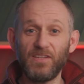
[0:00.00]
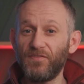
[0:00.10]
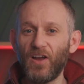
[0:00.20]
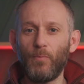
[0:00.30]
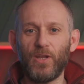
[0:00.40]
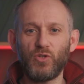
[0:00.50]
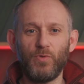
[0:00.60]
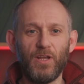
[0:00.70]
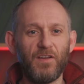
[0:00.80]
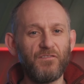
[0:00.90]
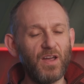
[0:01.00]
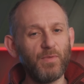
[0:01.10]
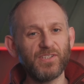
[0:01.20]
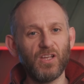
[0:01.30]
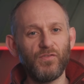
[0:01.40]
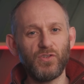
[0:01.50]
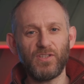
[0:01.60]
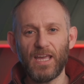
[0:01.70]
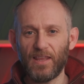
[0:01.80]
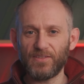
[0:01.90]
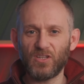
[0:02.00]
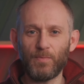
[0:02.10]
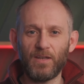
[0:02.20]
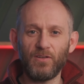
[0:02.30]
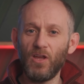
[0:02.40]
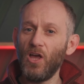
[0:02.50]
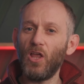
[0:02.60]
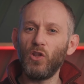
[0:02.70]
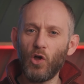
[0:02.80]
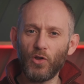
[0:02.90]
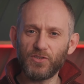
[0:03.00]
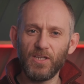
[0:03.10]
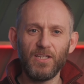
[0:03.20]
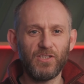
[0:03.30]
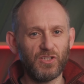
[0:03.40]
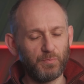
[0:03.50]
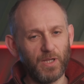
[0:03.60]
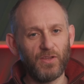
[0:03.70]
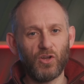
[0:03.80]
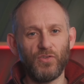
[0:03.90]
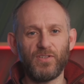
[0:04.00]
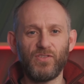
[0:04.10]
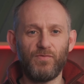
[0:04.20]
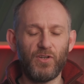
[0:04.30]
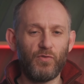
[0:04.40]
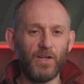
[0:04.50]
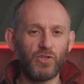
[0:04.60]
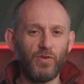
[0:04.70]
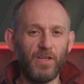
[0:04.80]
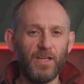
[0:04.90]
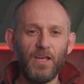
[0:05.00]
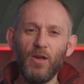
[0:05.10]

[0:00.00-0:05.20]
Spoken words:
is file management, and I find myself using the ls command a lot to display the contents of a directory.